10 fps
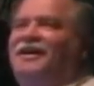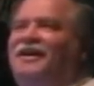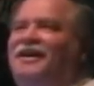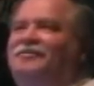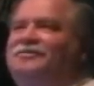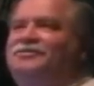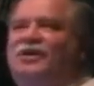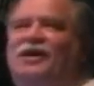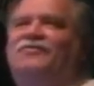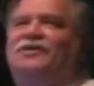I was
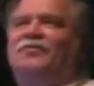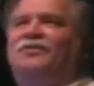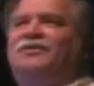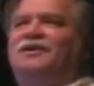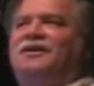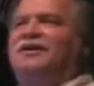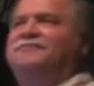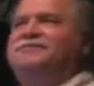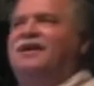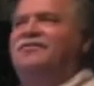driving one day and
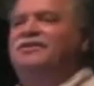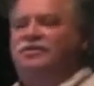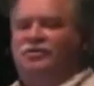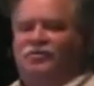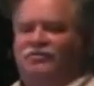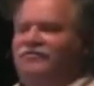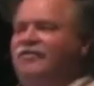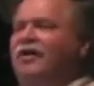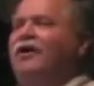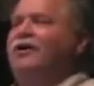I was having to learn
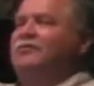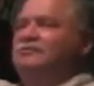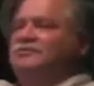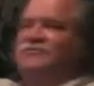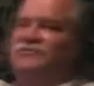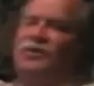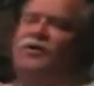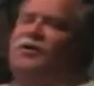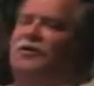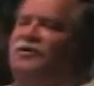volumes of
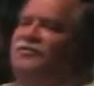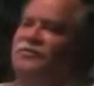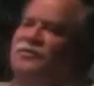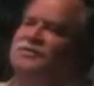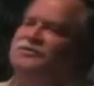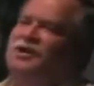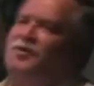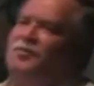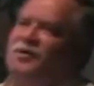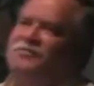law for a
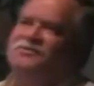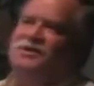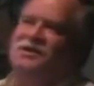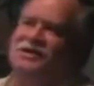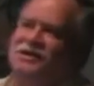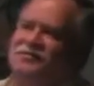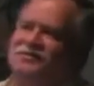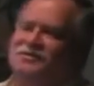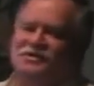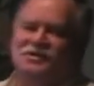job I was taking
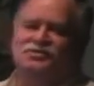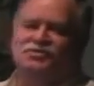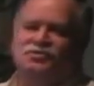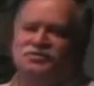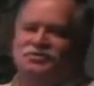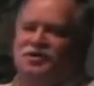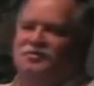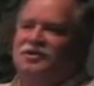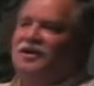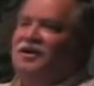with an insurance
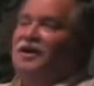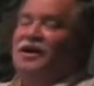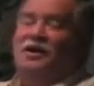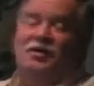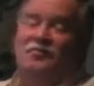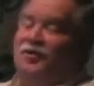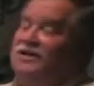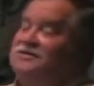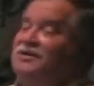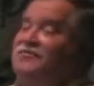company. And, and when
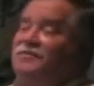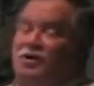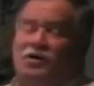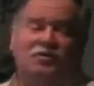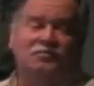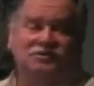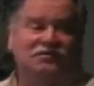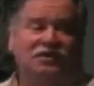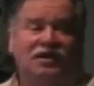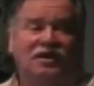I say volumes,
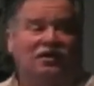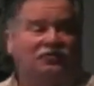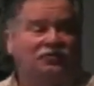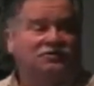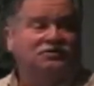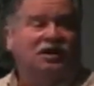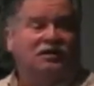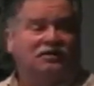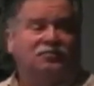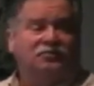if, if we
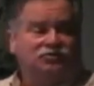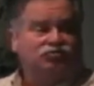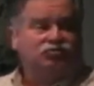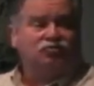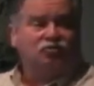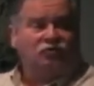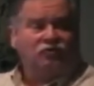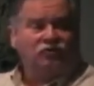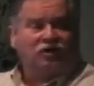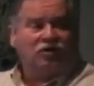stacked up this room
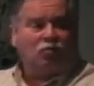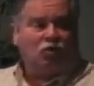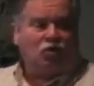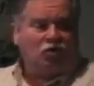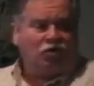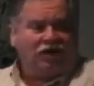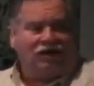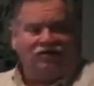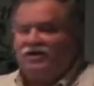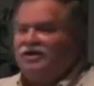over to that wall
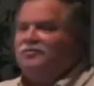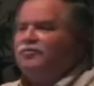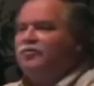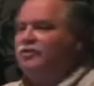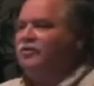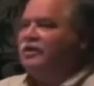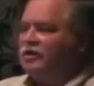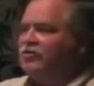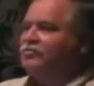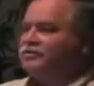that deep with
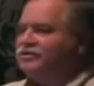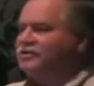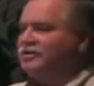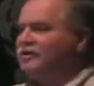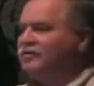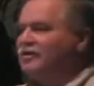legal material,